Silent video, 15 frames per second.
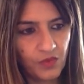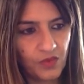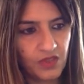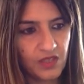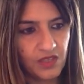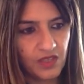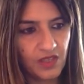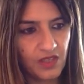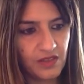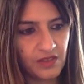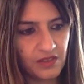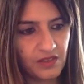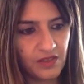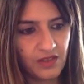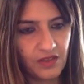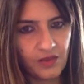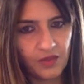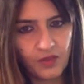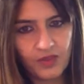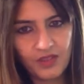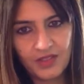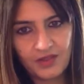What's the other thing?
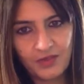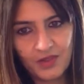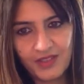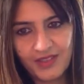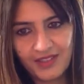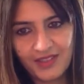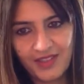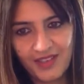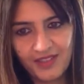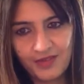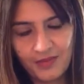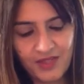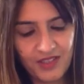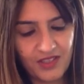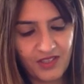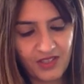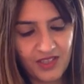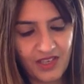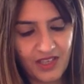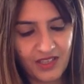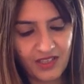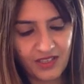What's the other message
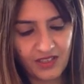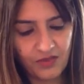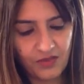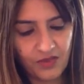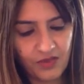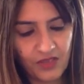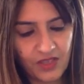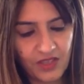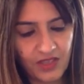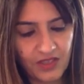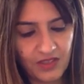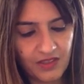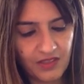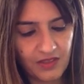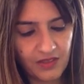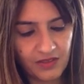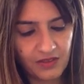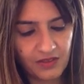that I can give you guys?